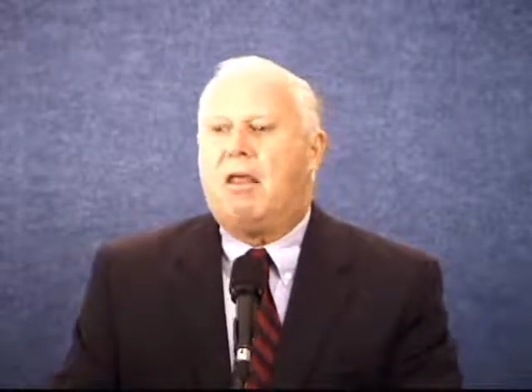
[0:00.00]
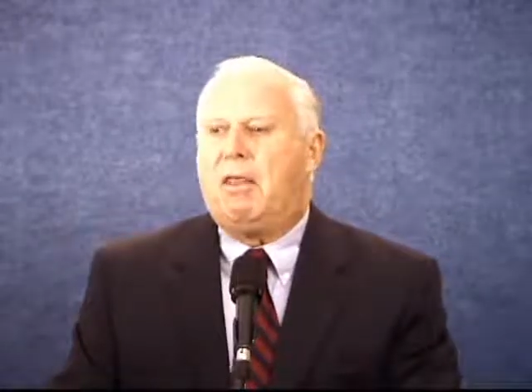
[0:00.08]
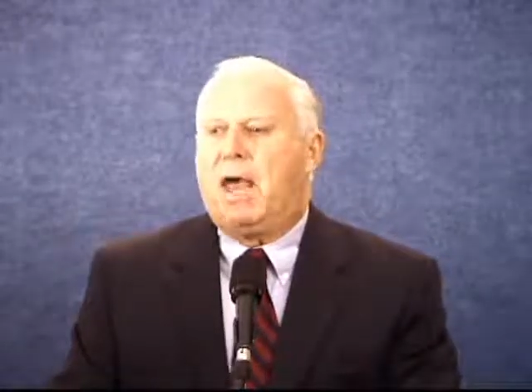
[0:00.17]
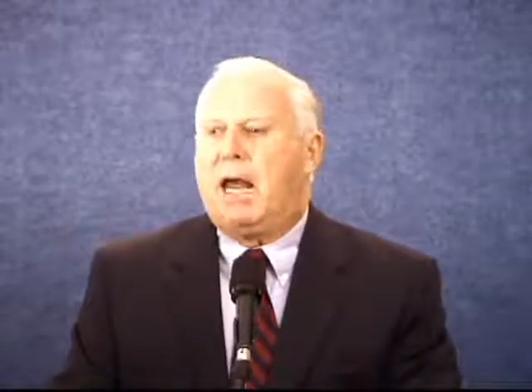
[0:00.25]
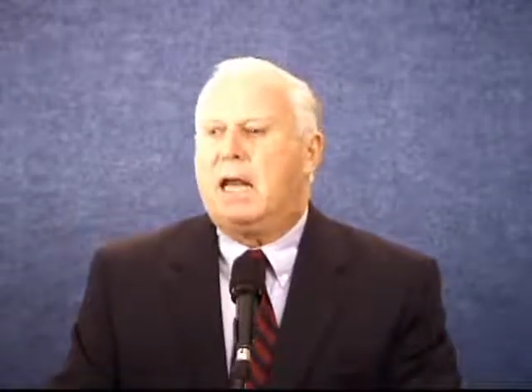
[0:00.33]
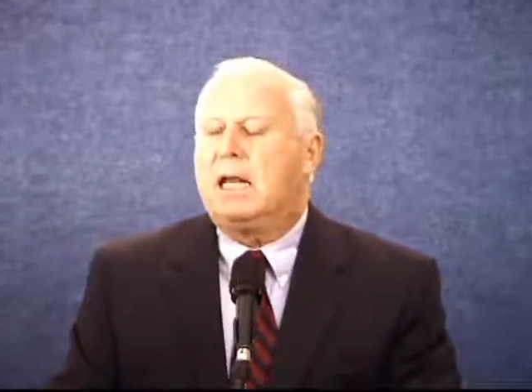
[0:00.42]

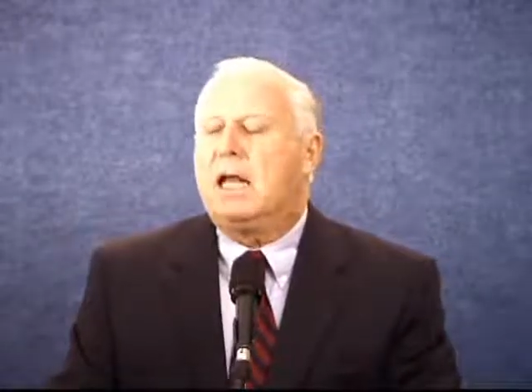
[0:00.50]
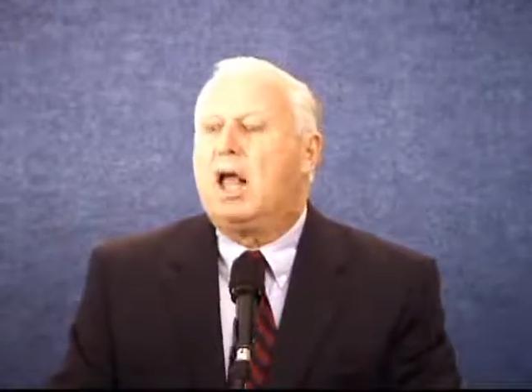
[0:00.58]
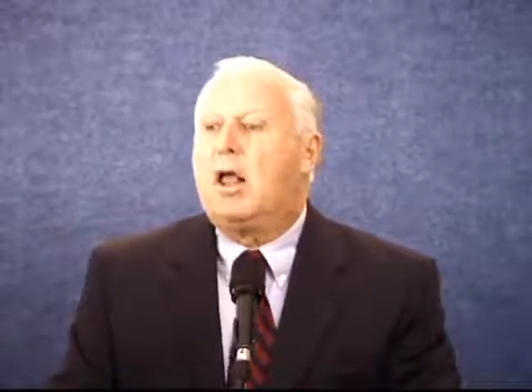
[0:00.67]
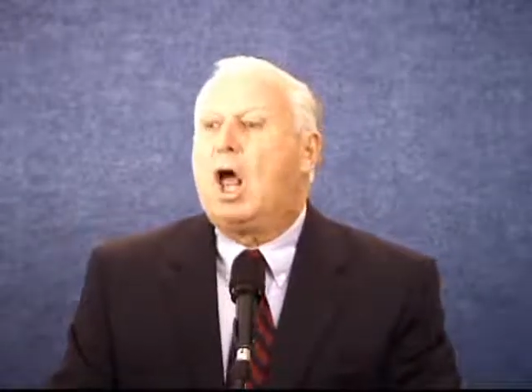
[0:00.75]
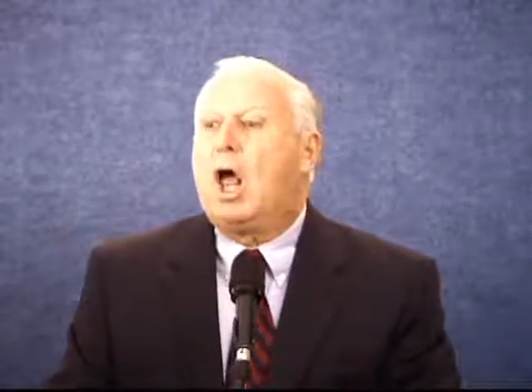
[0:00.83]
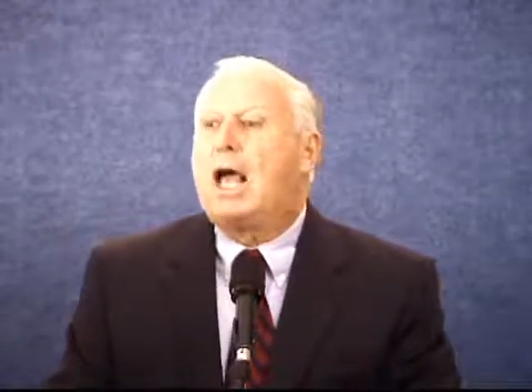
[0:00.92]
that
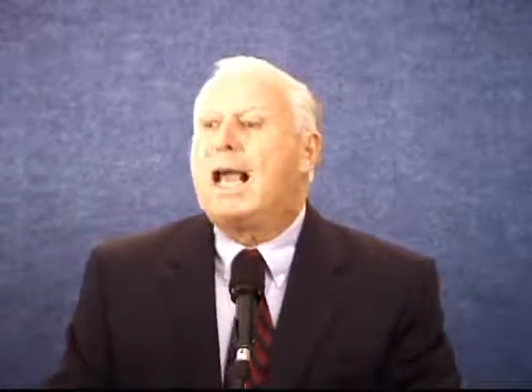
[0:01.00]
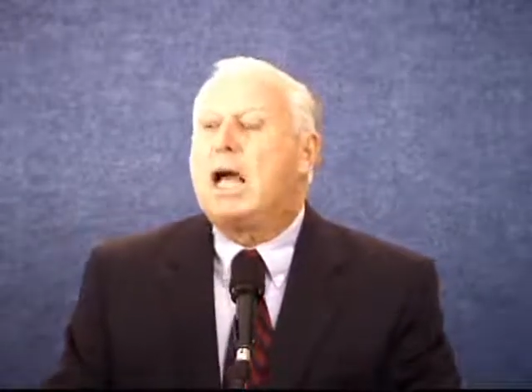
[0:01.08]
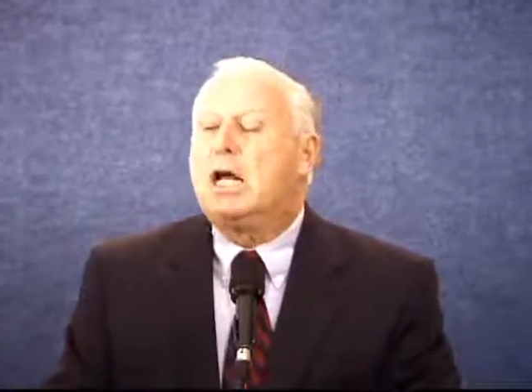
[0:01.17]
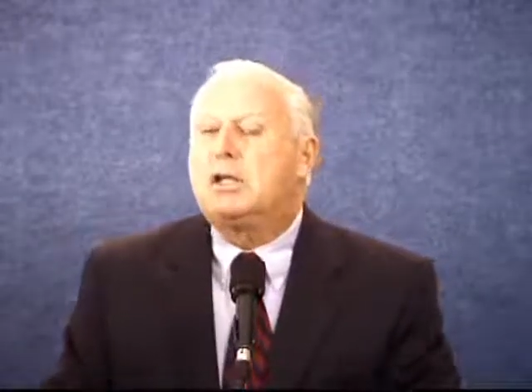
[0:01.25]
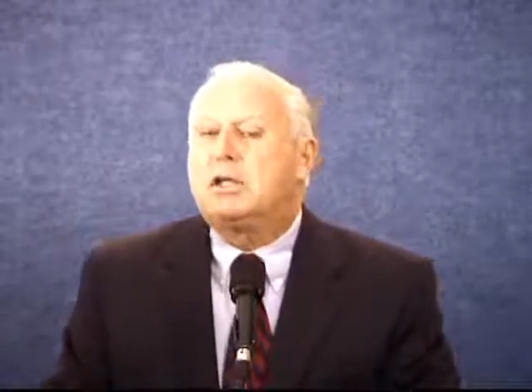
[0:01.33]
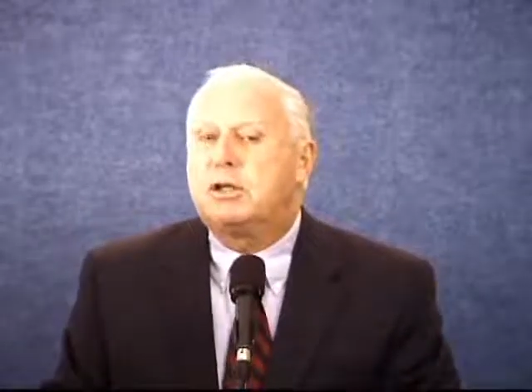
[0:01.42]

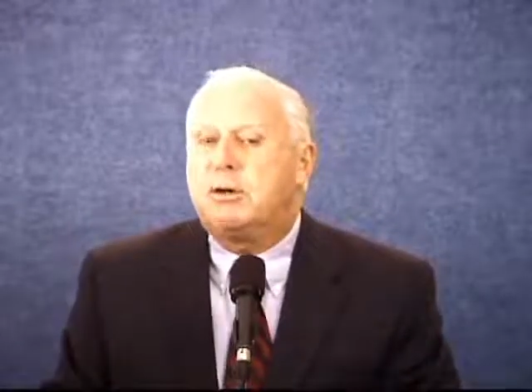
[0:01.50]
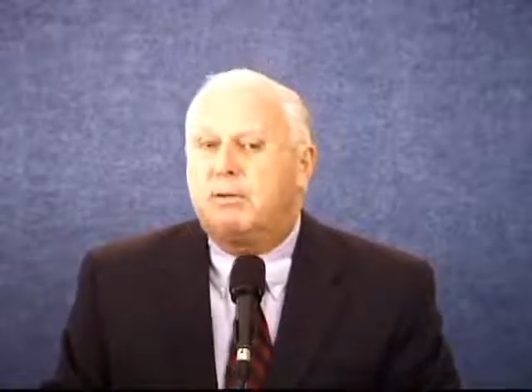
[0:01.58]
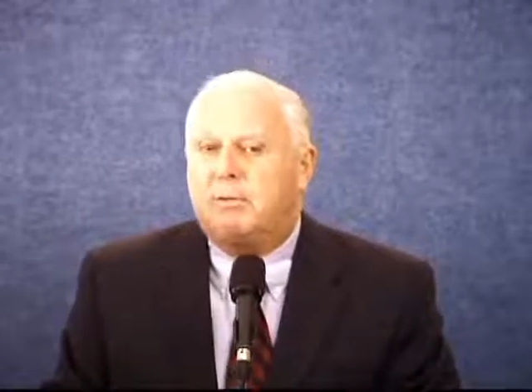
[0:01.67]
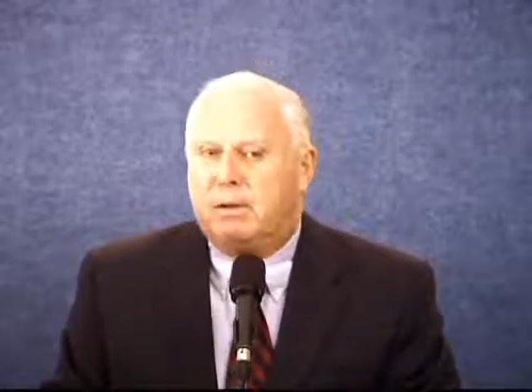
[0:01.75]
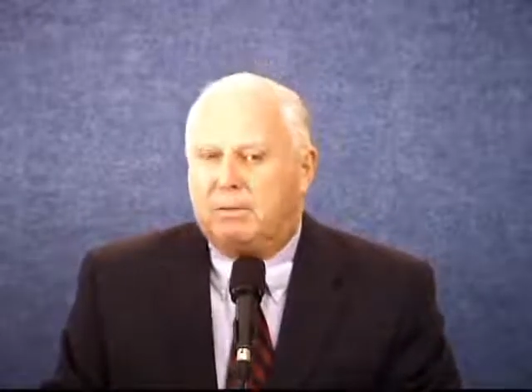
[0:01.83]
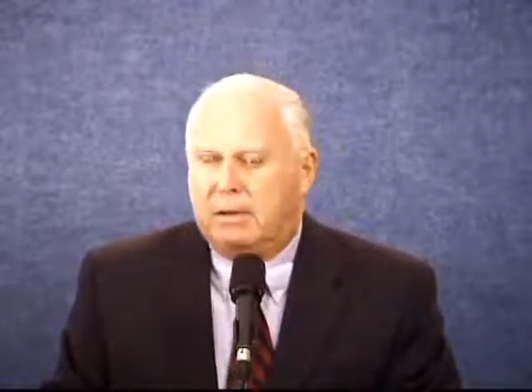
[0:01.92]

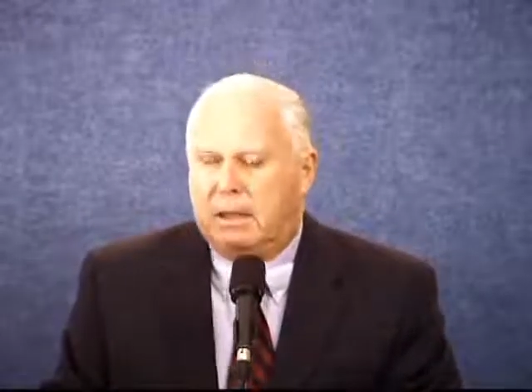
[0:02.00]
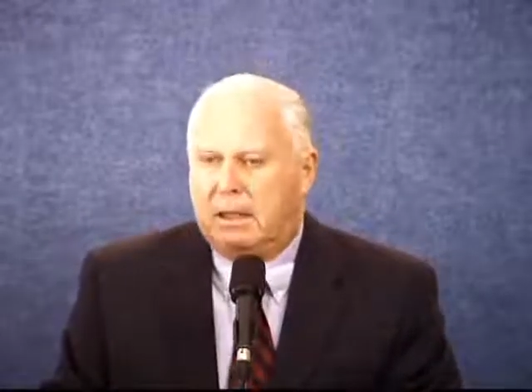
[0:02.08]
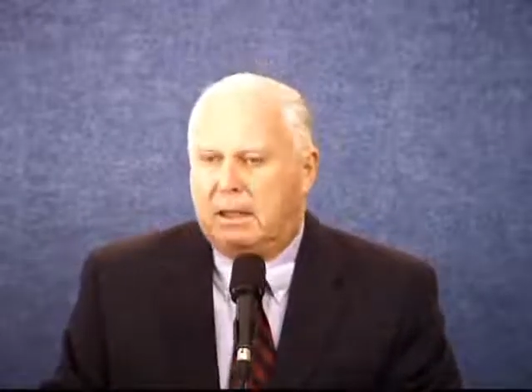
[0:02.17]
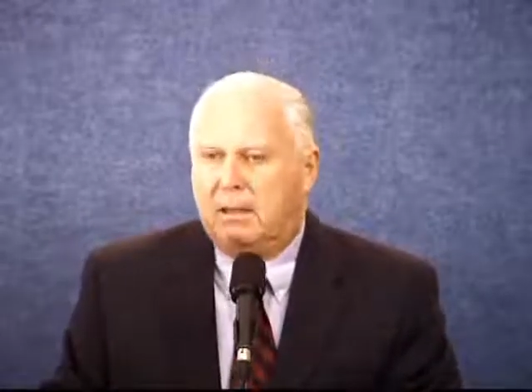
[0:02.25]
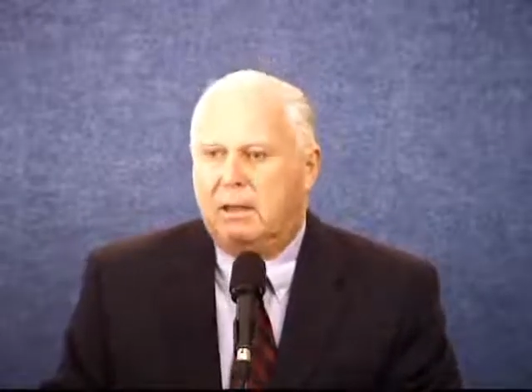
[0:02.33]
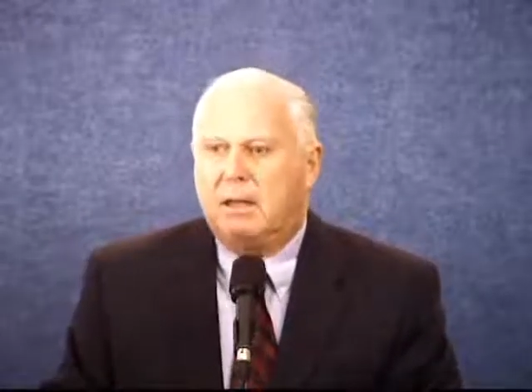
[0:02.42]
conservatively,